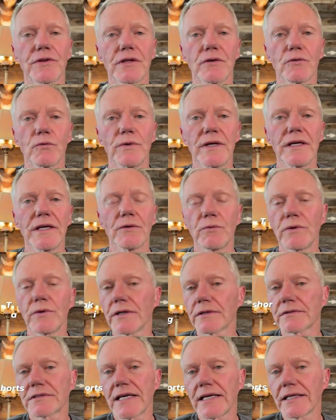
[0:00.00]
that we,
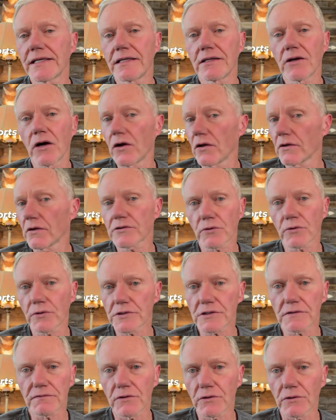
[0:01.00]
we're taking all
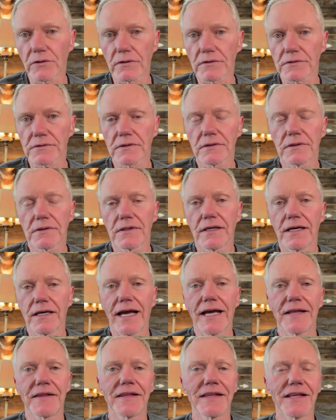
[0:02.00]
sorts of girls.
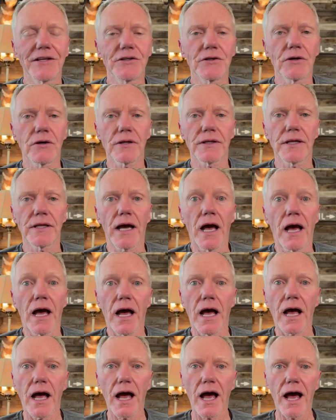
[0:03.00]
And then they do that.
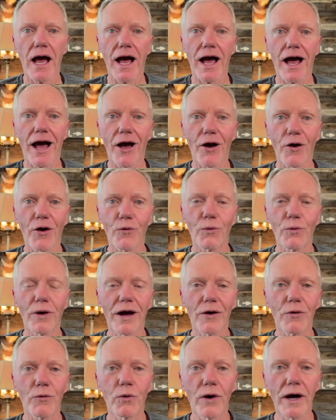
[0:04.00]

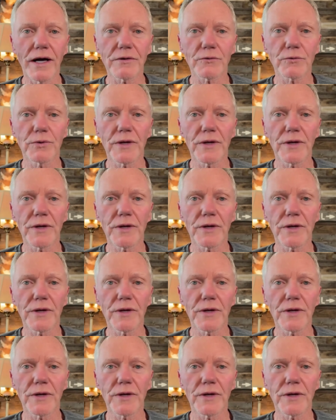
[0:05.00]
What, what,